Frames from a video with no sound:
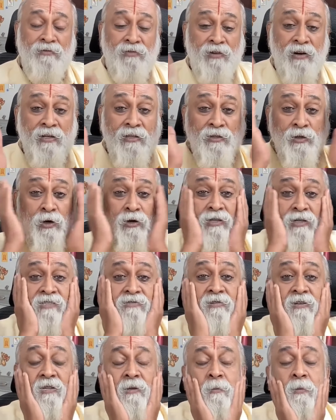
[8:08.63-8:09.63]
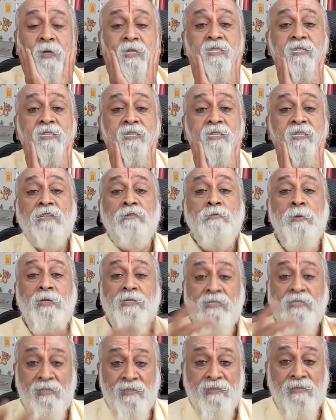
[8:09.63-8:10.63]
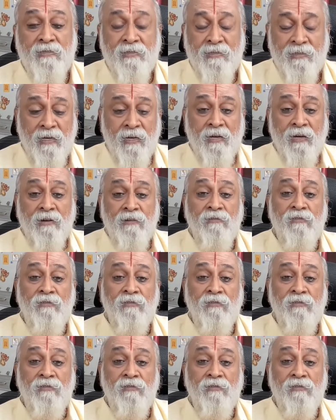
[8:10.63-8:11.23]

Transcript: different thoughts when the person expresses.